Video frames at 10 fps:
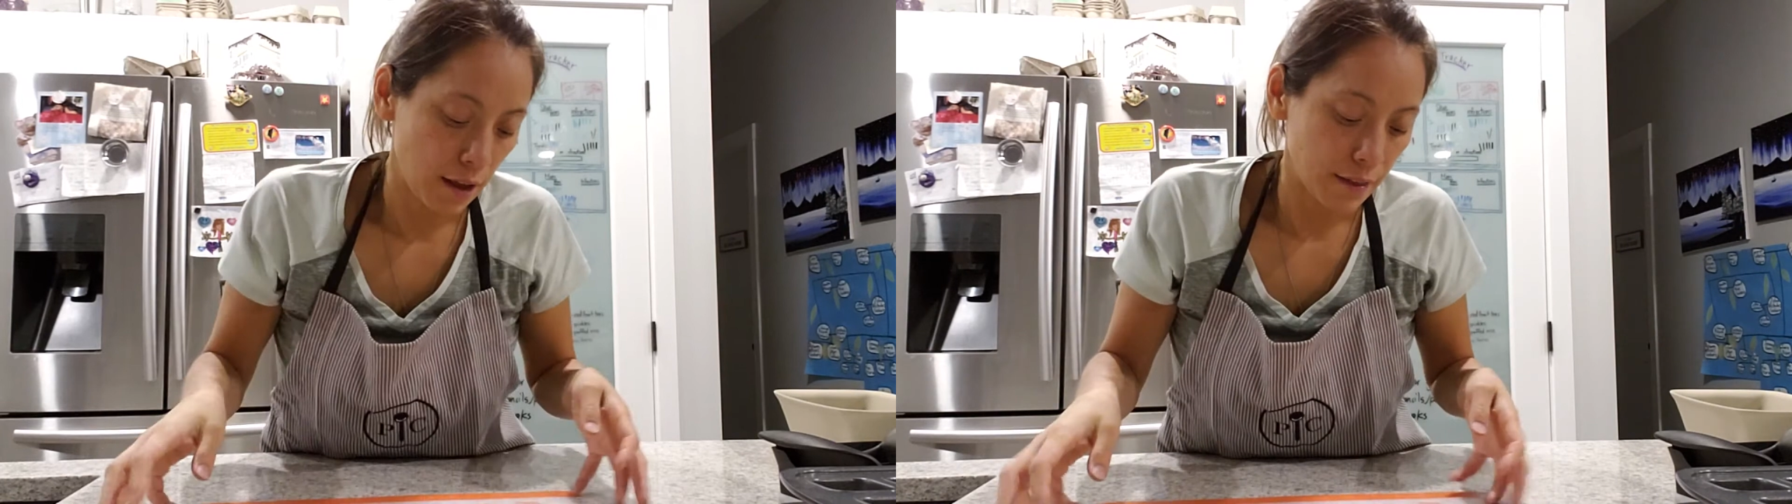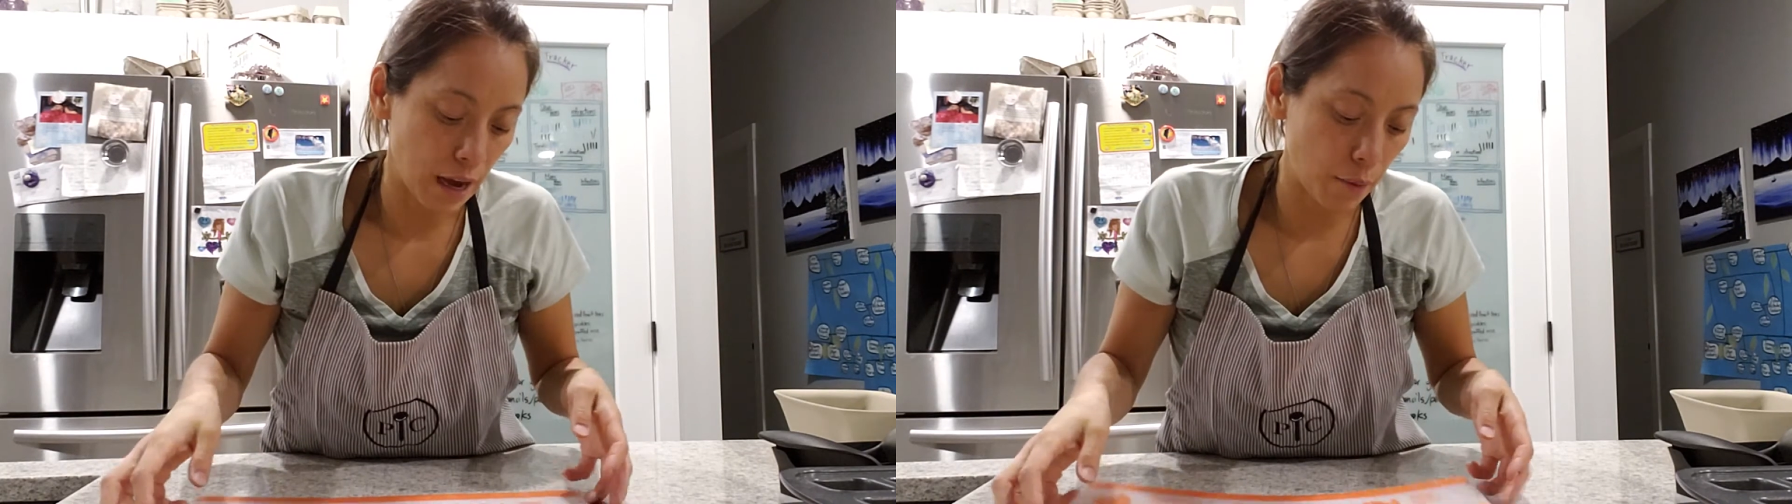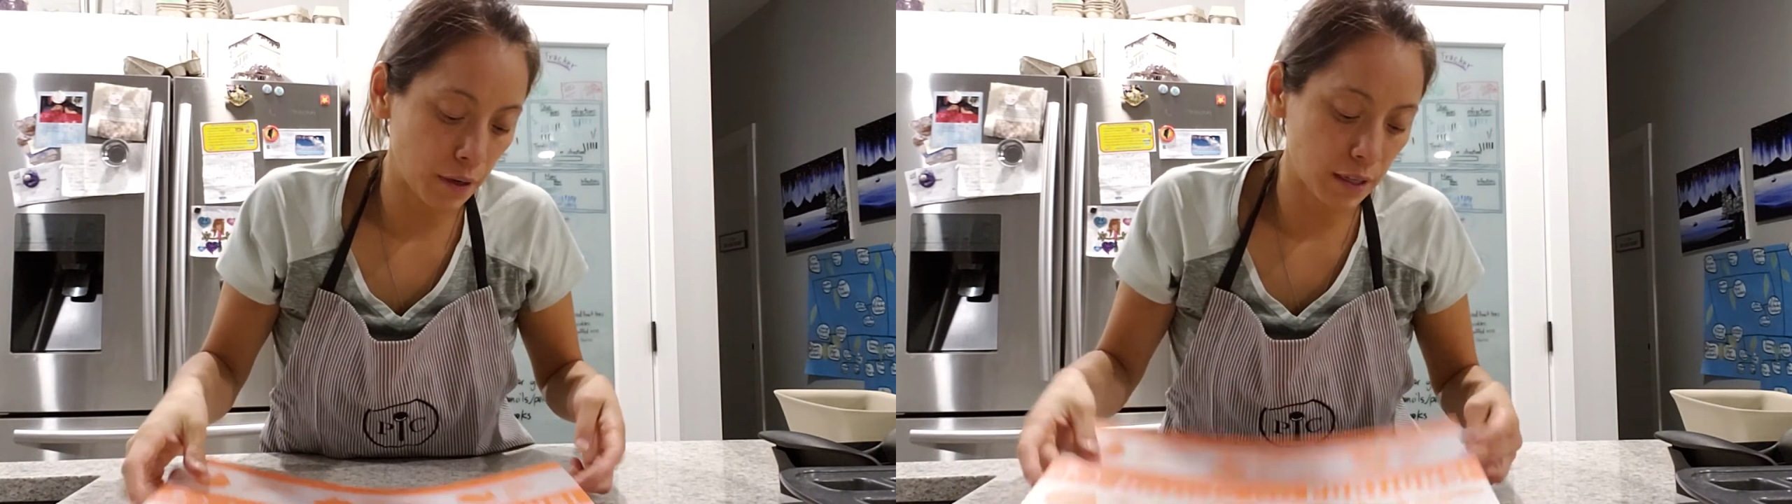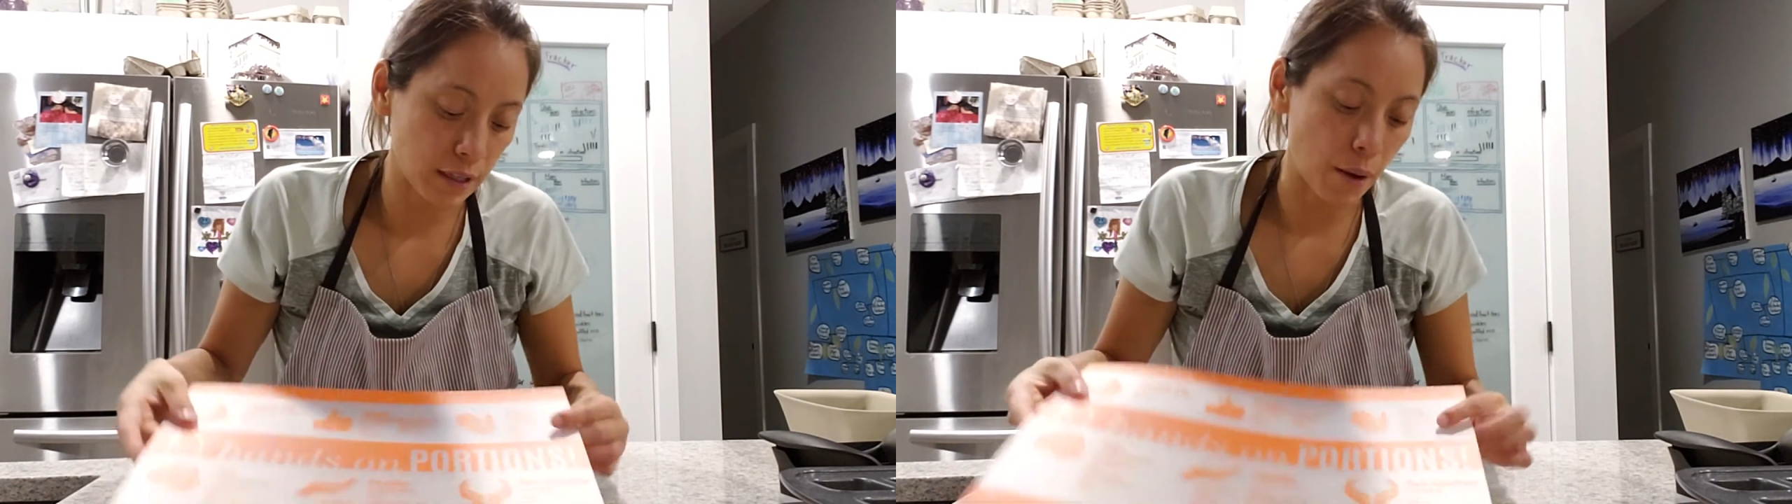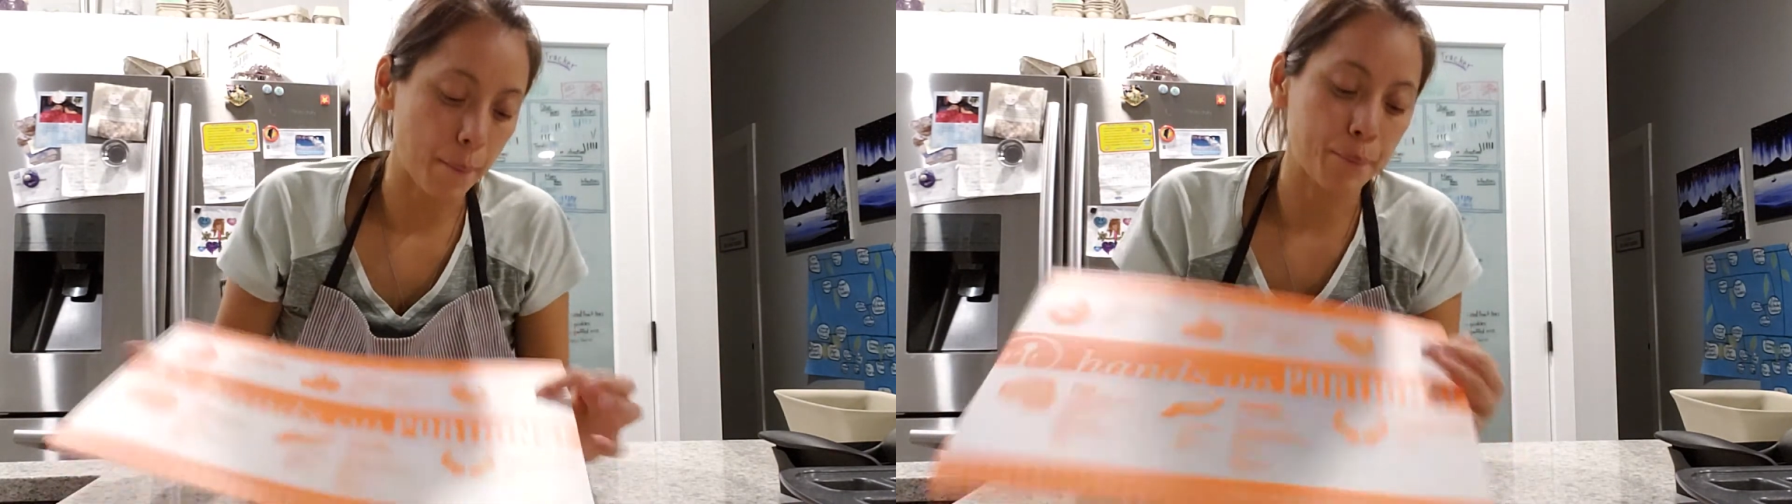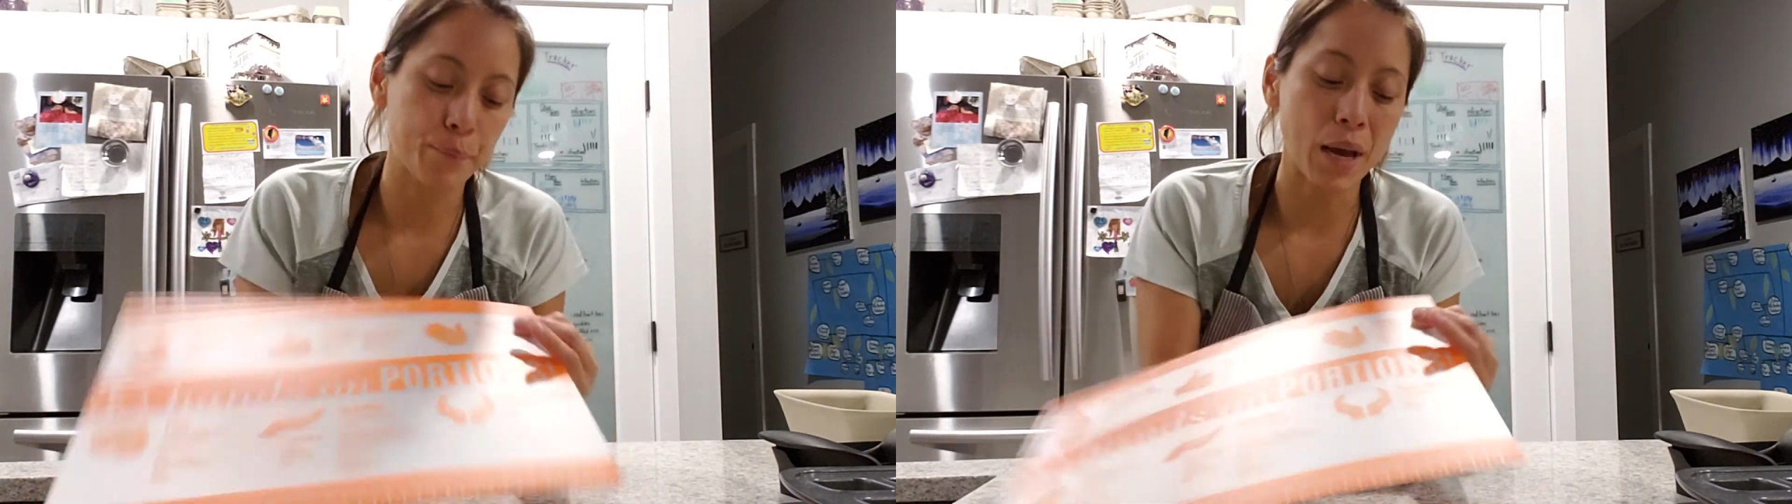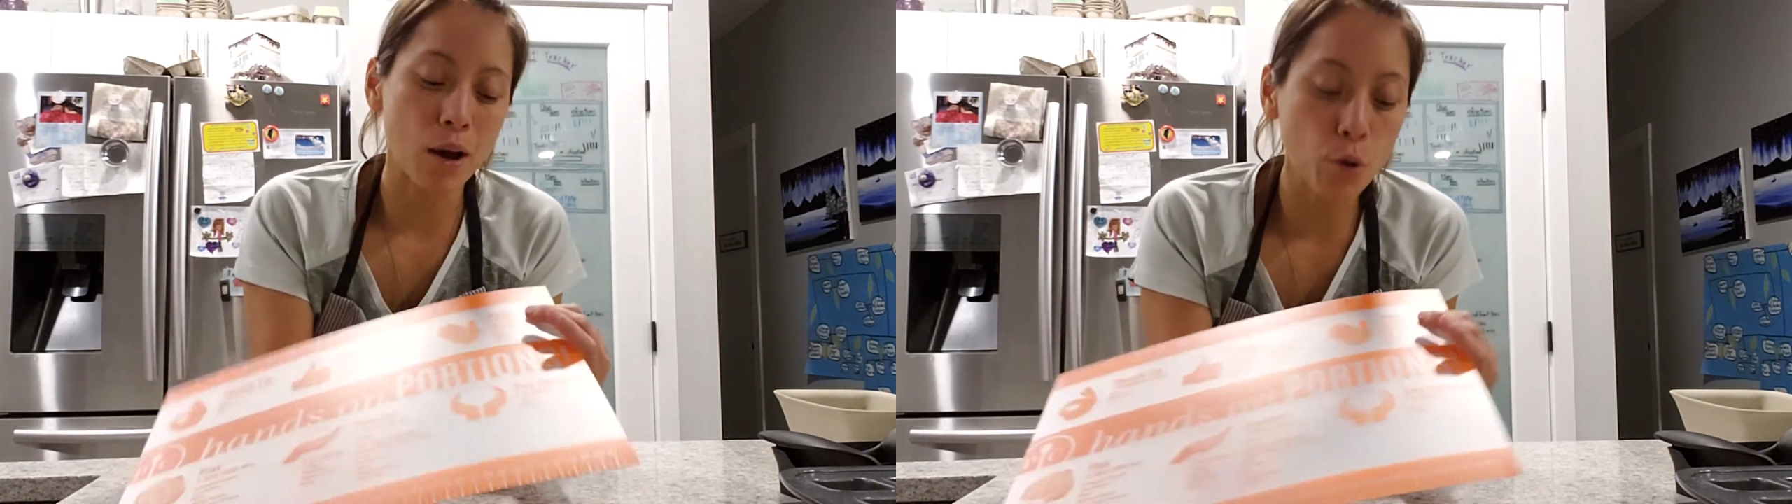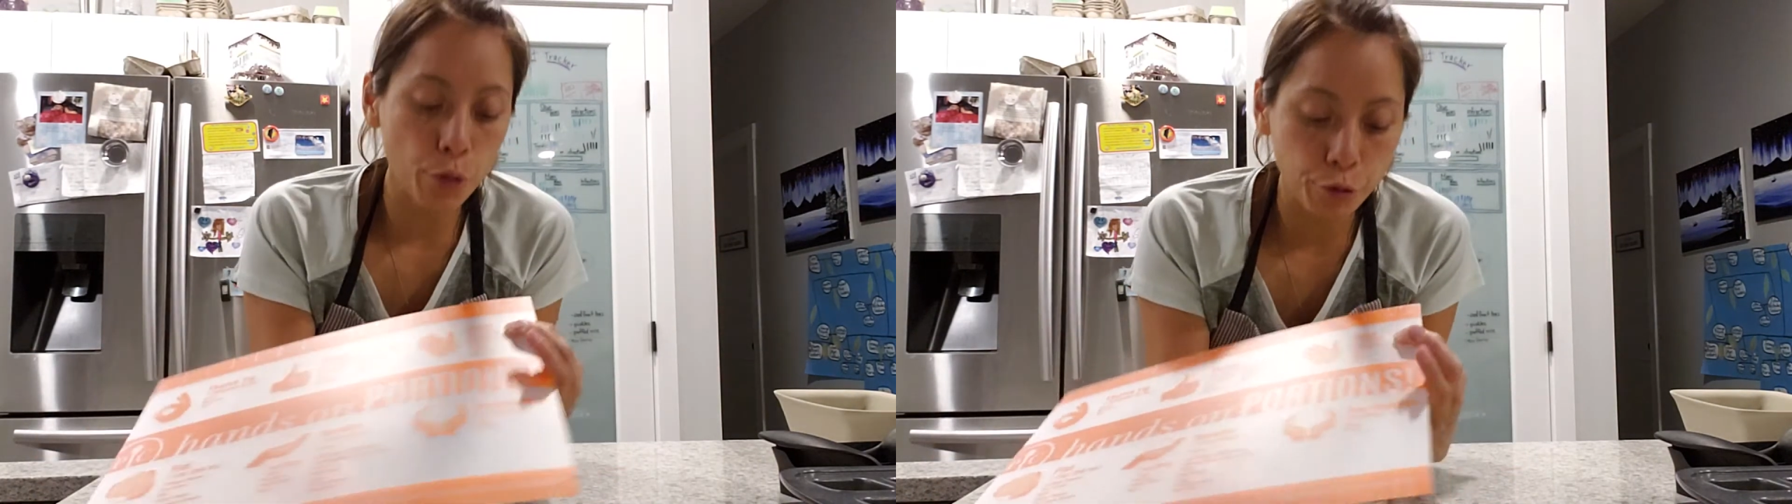that one is
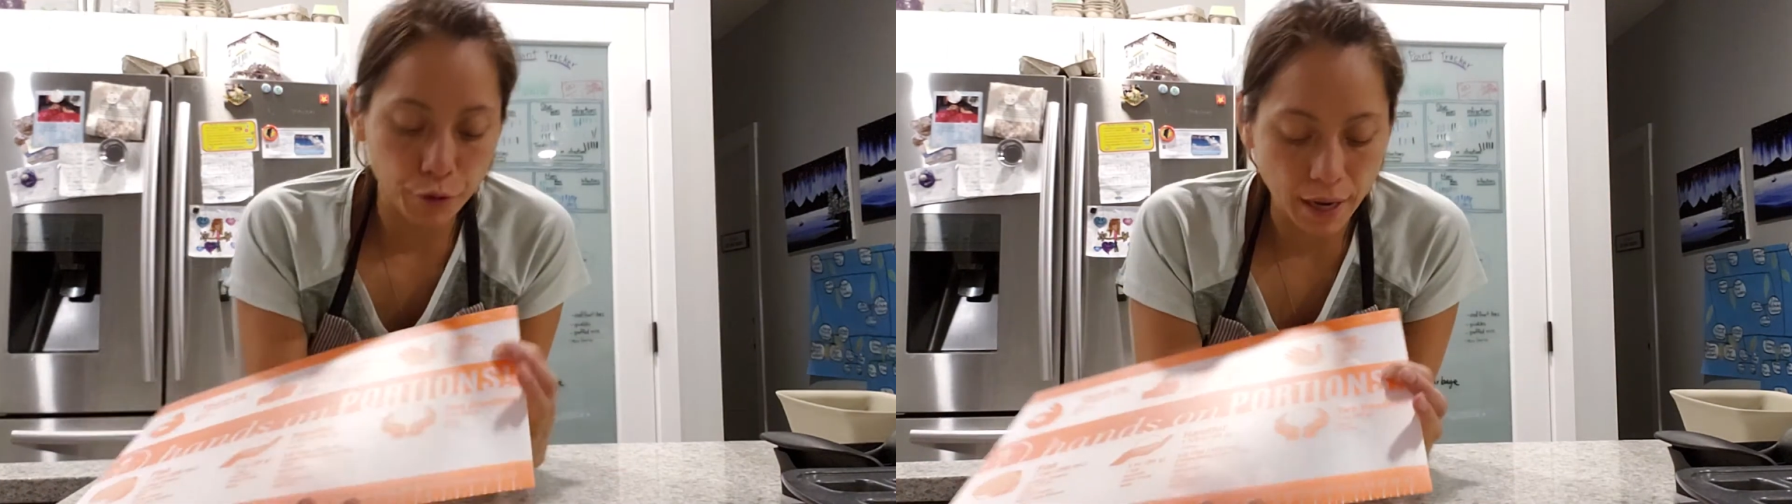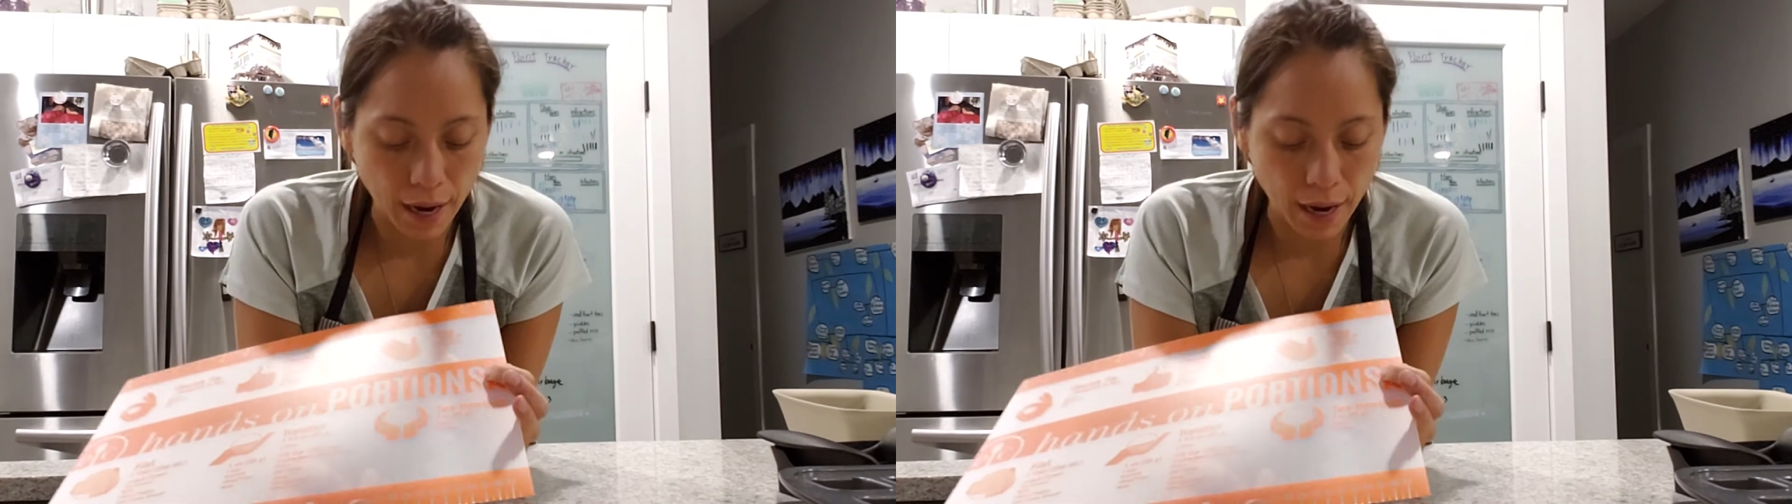about 3